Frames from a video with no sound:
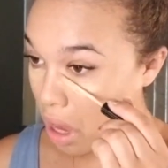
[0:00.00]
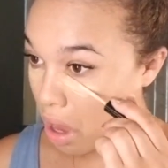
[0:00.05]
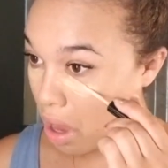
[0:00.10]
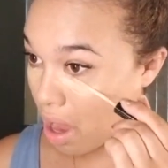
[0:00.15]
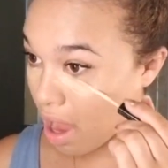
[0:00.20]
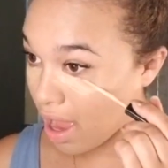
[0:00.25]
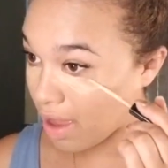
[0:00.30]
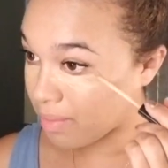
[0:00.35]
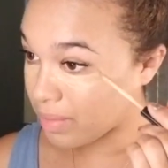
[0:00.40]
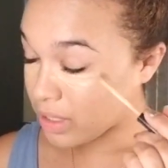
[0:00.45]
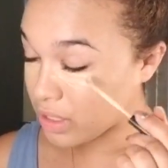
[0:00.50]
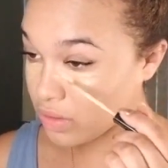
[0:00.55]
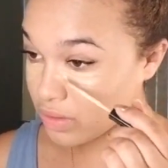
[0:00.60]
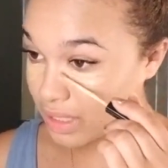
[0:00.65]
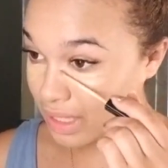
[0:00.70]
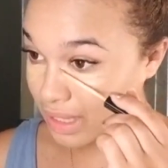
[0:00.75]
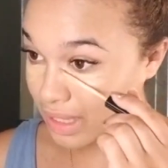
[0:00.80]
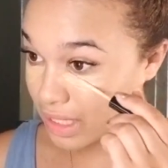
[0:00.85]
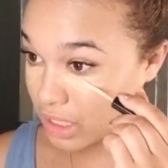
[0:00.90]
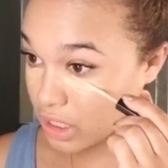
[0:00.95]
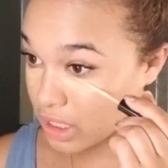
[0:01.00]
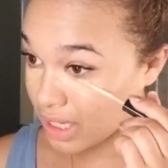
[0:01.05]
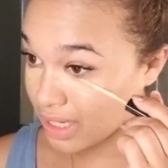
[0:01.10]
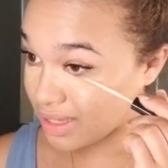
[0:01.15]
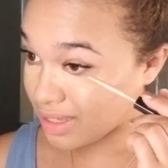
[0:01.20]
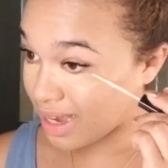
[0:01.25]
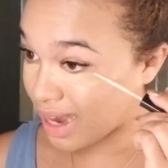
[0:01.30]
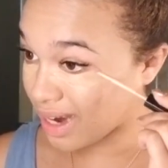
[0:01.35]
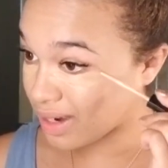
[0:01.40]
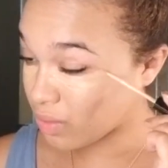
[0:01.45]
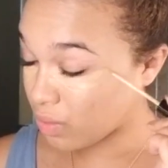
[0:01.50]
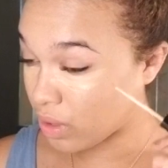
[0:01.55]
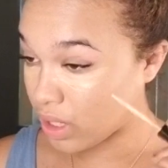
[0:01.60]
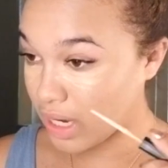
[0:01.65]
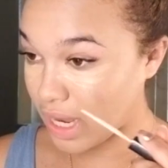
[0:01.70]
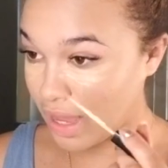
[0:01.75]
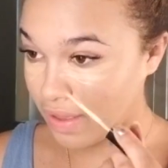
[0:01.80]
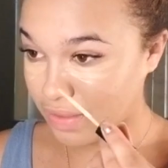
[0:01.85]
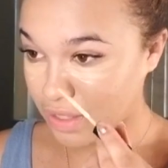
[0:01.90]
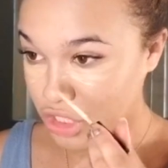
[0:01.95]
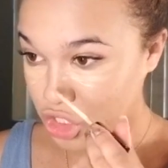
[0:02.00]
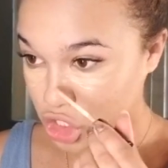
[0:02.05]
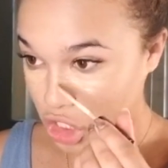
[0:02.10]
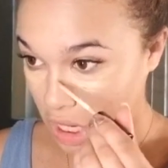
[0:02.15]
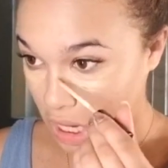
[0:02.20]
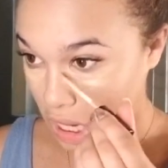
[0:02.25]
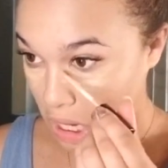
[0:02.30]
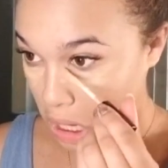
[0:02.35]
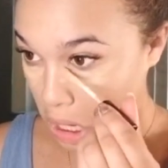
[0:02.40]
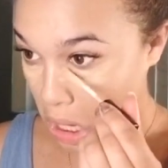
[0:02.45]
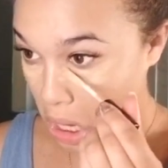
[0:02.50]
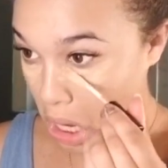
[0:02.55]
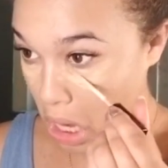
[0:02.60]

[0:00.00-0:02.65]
I've been using this exact one in the shade.